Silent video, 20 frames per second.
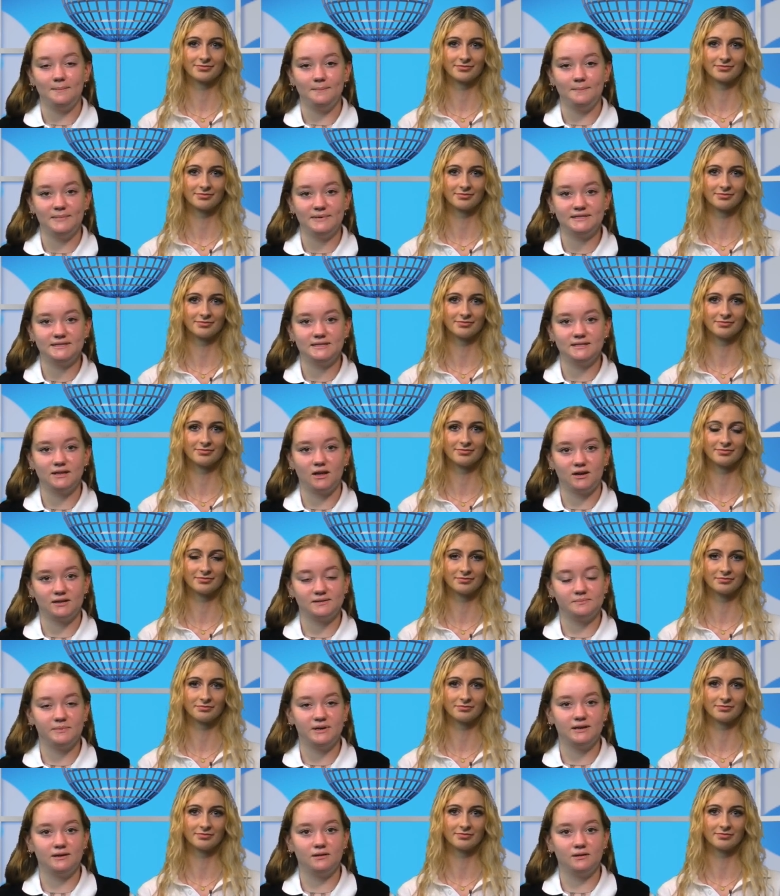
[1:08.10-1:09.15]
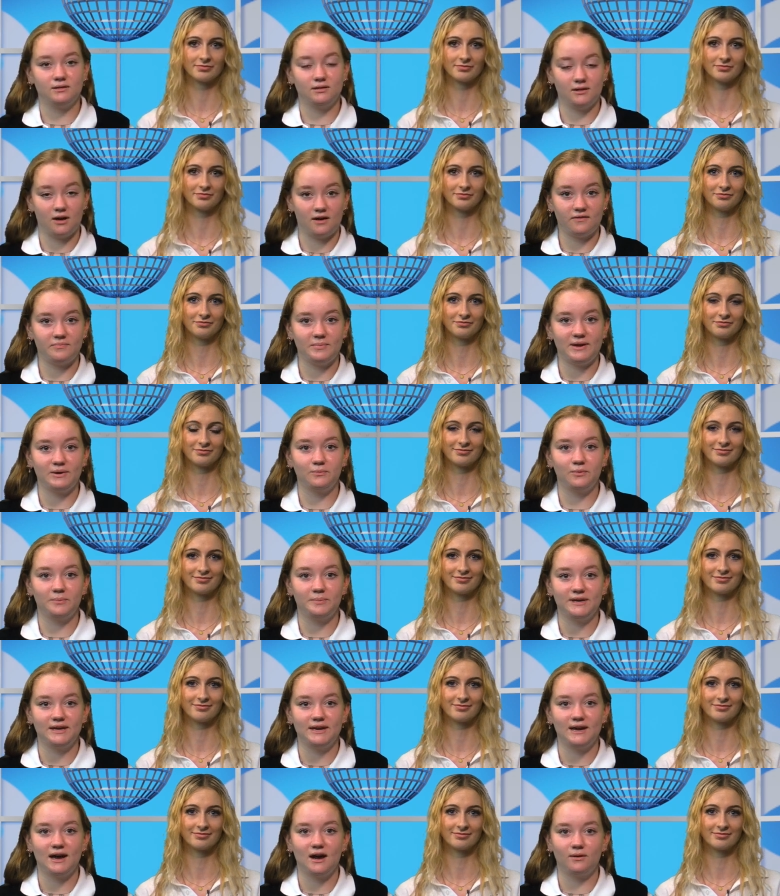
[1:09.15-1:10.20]
Speaker 1: Mrs. Lofman will
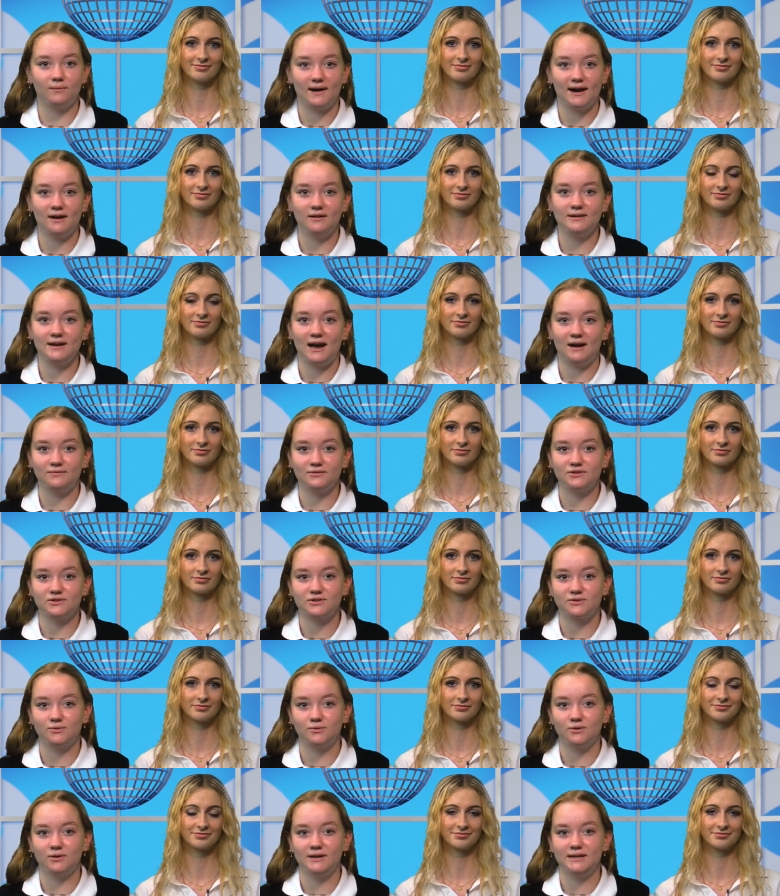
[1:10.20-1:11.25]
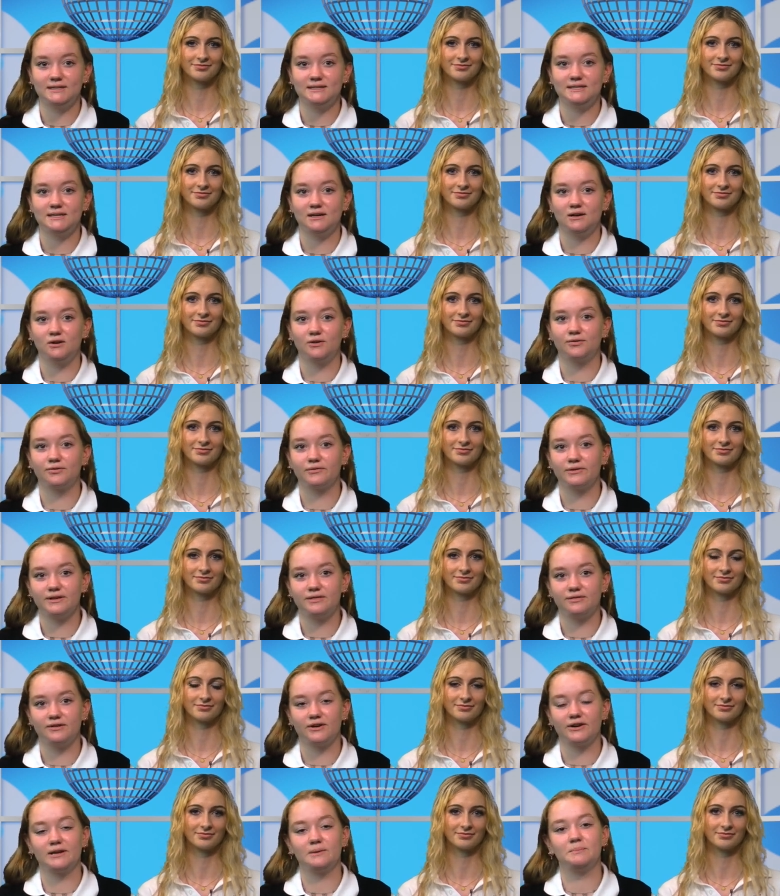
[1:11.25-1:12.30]
be around after school until
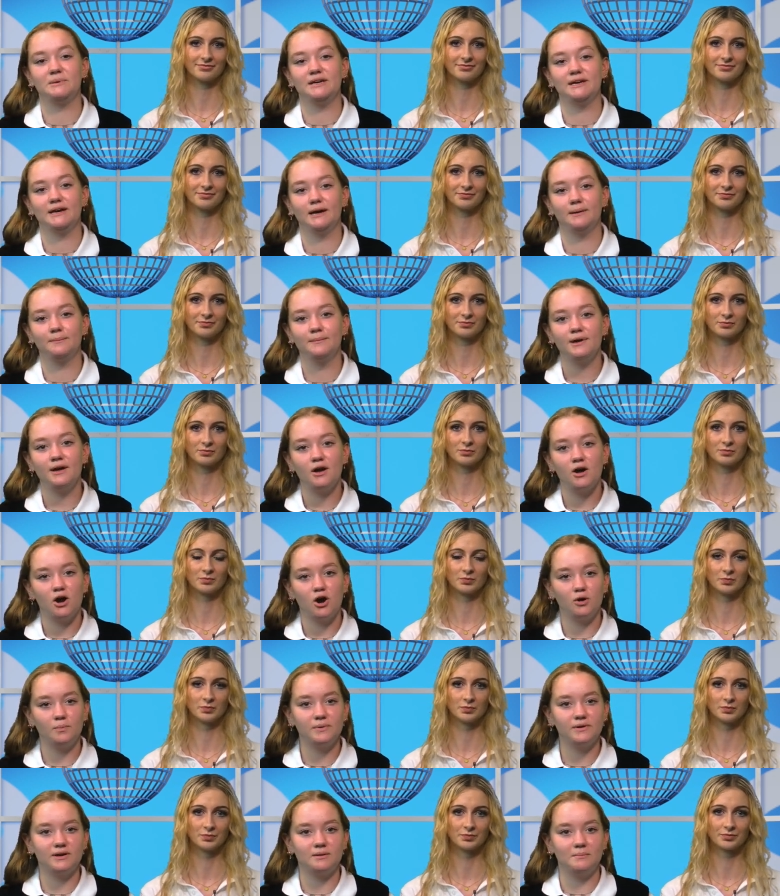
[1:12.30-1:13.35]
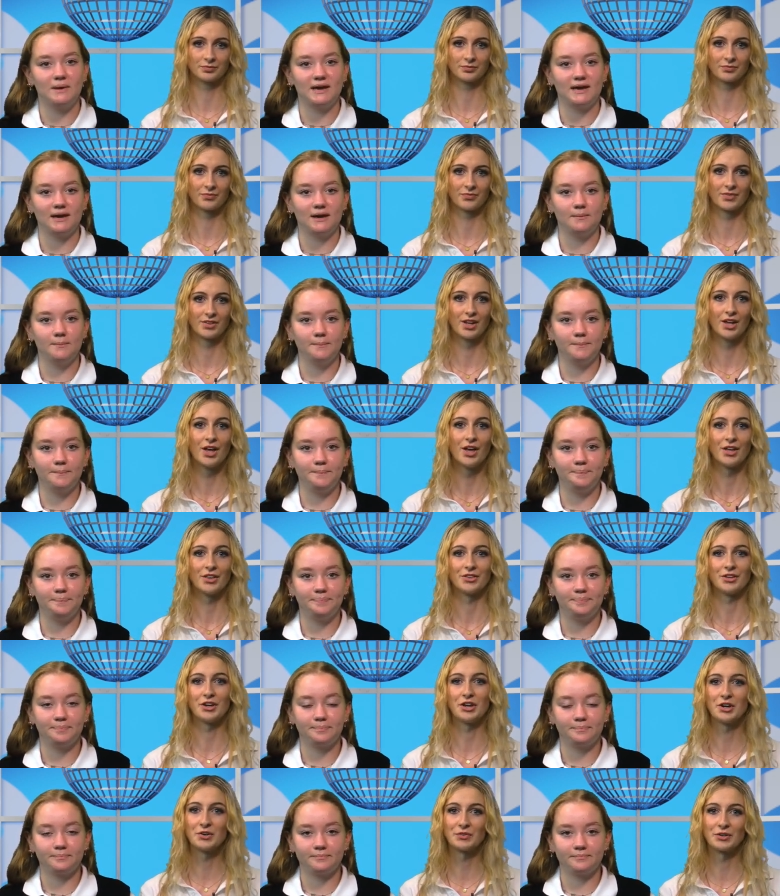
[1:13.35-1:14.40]
3.30 p.m. Hope you can make it.
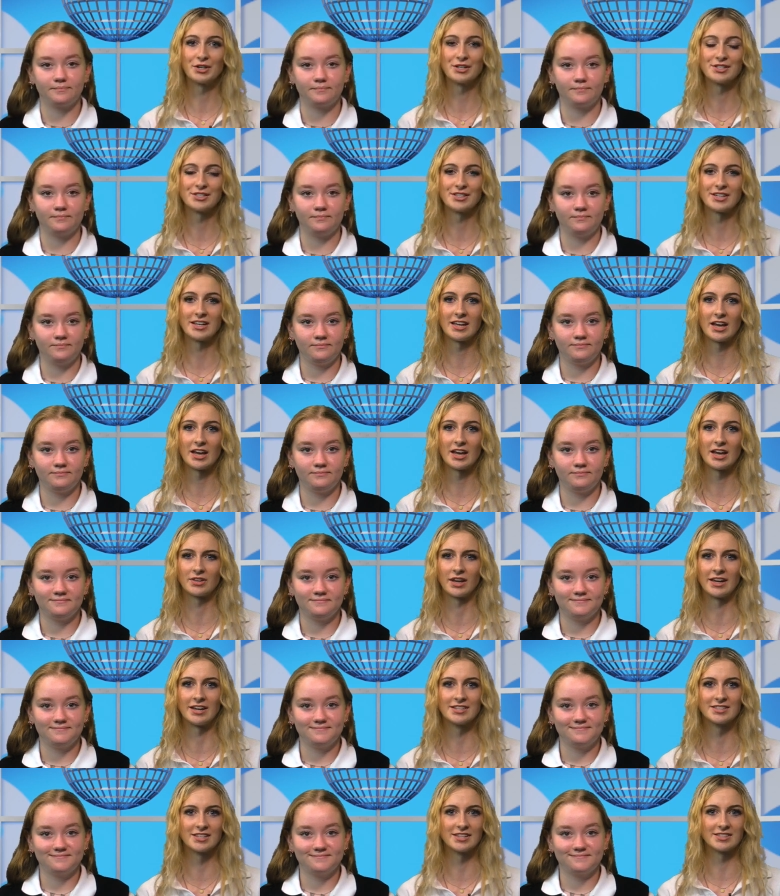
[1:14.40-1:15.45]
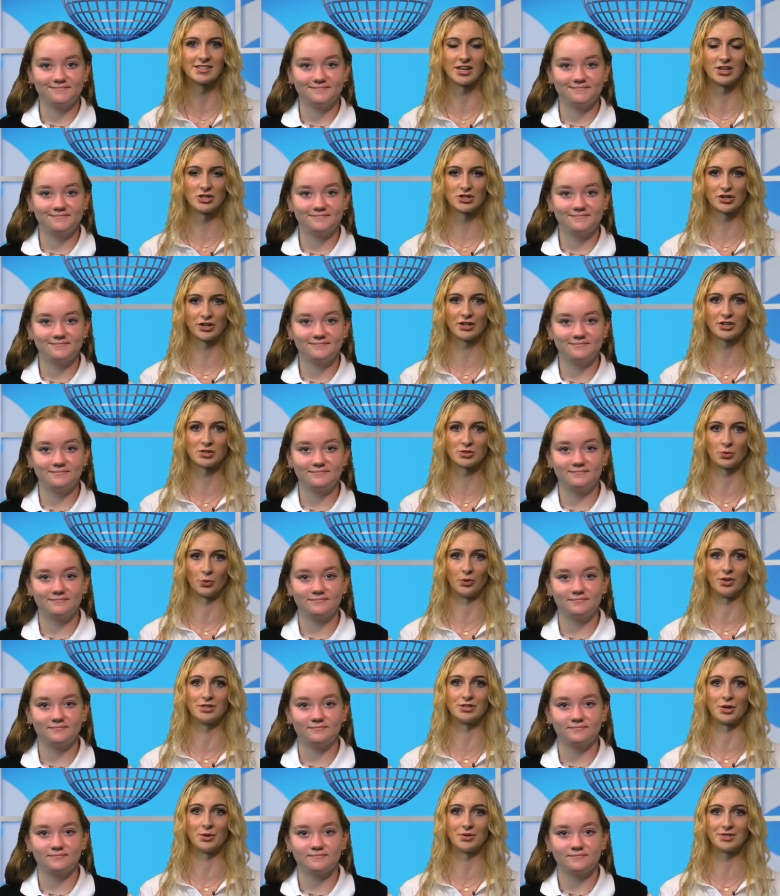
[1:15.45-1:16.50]
The
Speaker 2: University of Kansas Engineering School
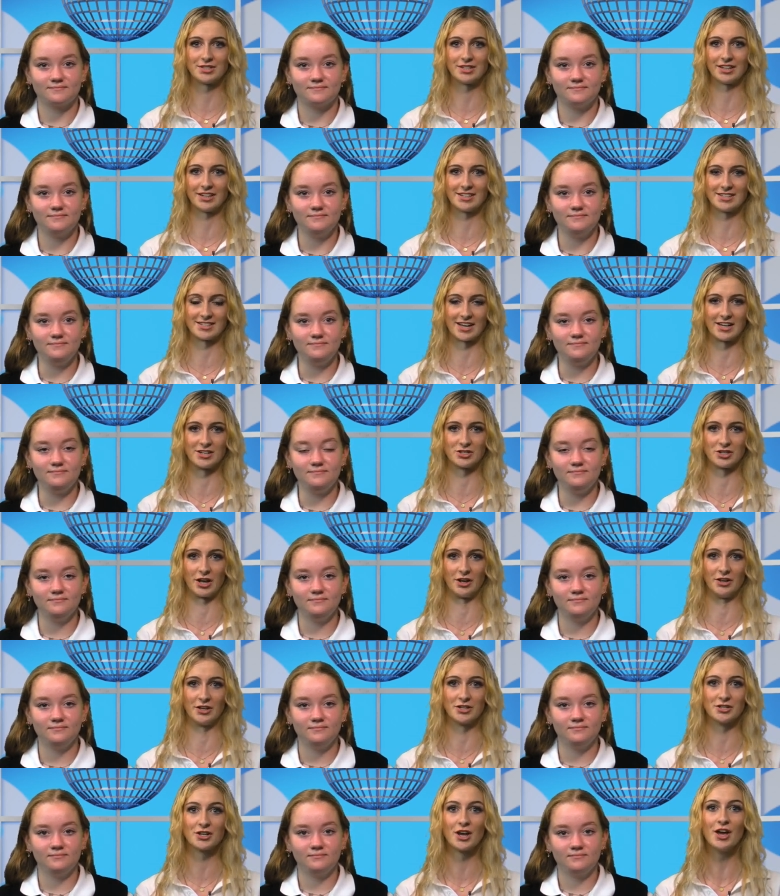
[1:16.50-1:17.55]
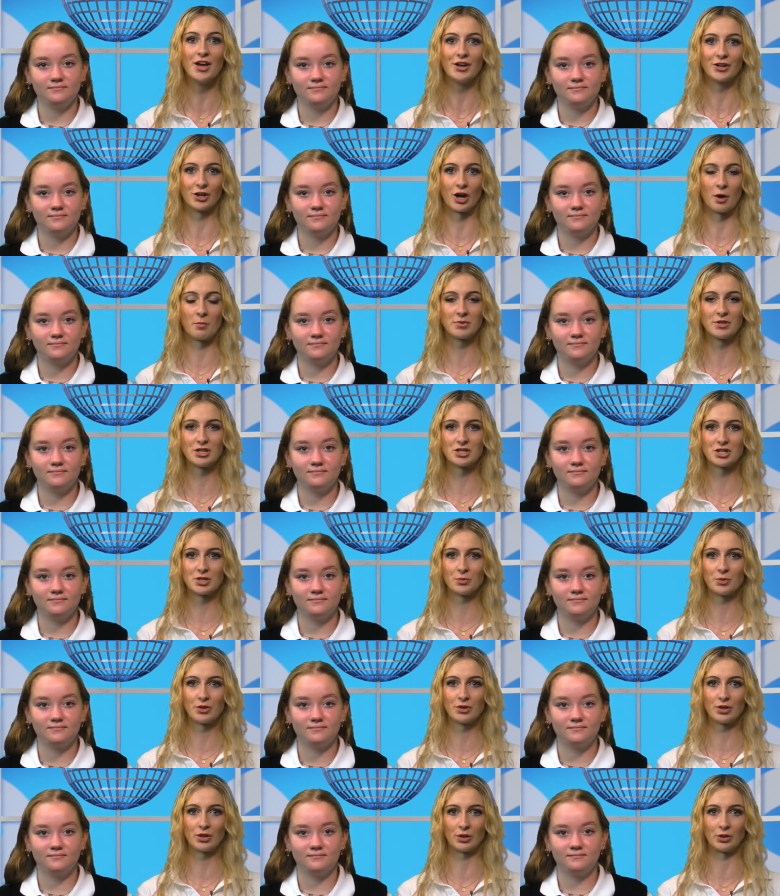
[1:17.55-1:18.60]
is hosting a design challenge. Competition
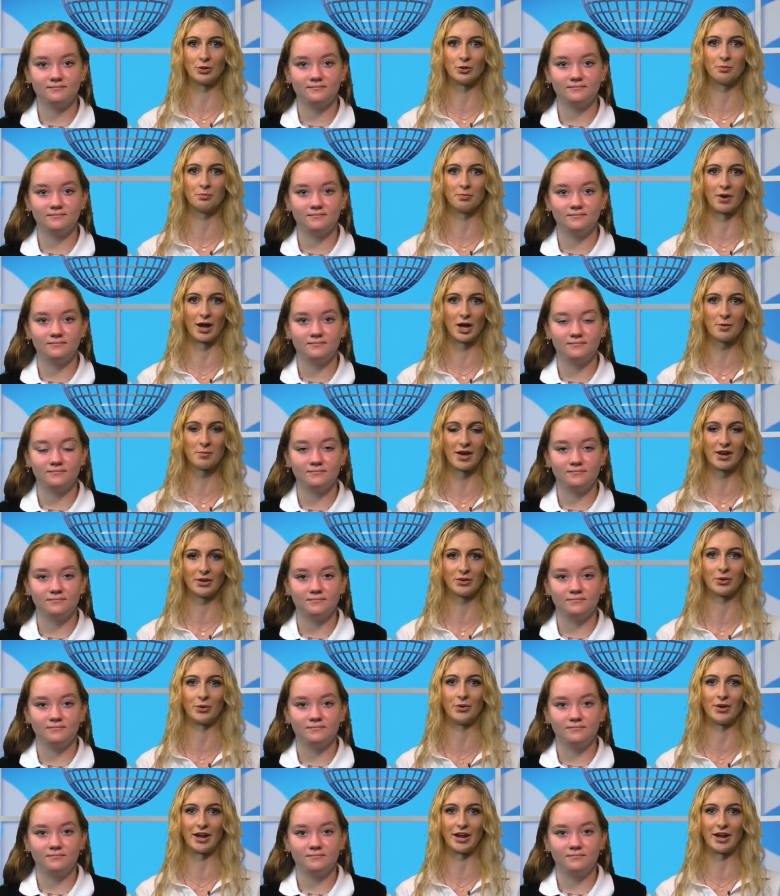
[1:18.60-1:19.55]
will include biomedical,